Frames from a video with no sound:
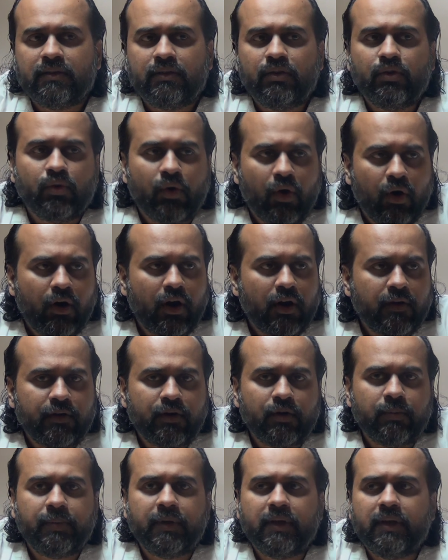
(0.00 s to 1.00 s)
do all
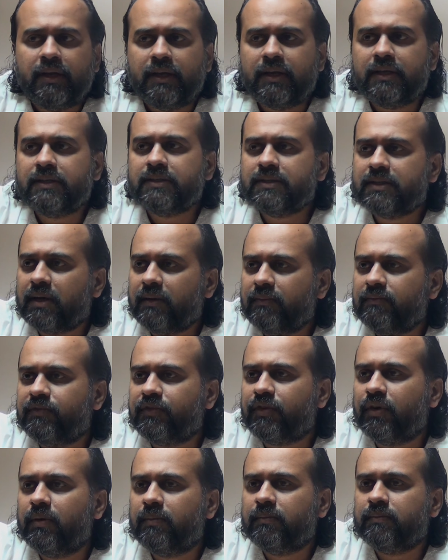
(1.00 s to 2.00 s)
our opinions come
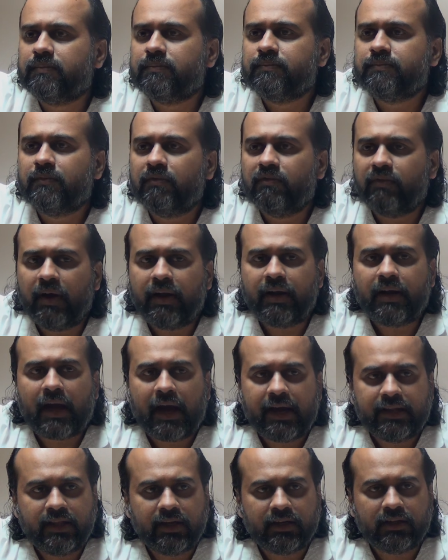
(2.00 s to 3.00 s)
from? One,
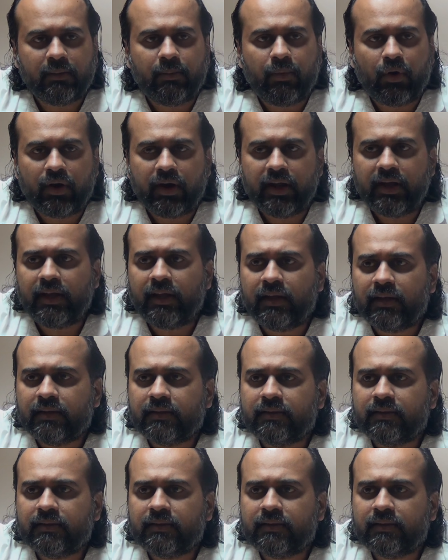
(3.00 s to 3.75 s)
either the body,